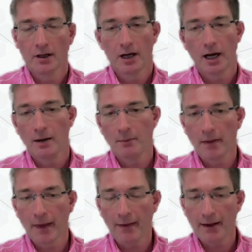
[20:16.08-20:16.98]

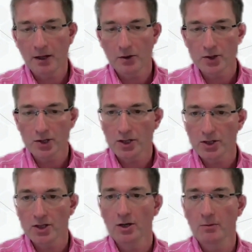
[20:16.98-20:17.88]
and then that your
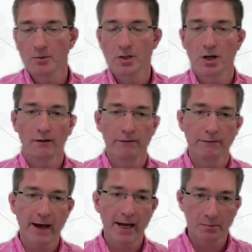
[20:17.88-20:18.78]
search terms are
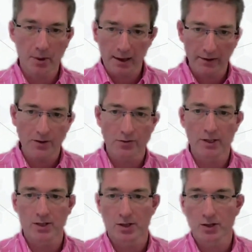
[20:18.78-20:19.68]
fed by those
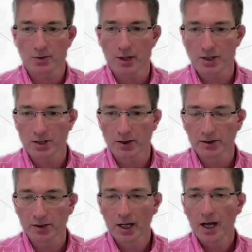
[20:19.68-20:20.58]
research
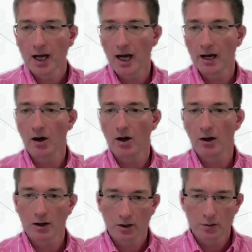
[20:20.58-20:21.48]
questions and
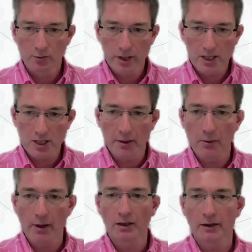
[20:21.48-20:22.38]
are reasonably
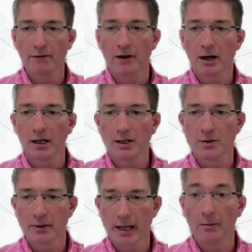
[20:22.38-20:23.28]
well defined
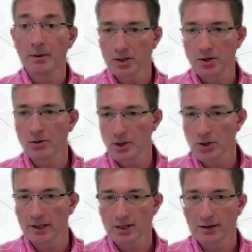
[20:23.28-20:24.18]
without being too
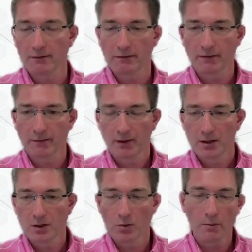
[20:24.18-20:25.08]
restrictive.
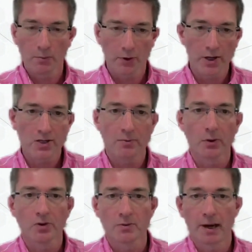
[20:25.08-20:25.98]
So one
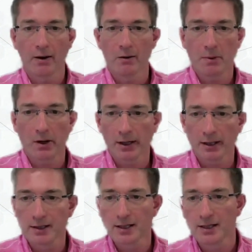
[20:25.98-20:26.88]
principle to bear in
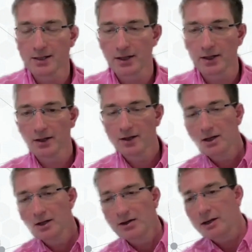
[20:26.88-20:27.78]
mind is that
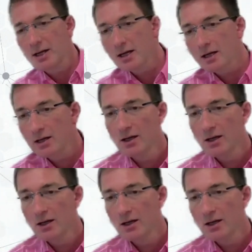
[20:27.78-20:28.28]
the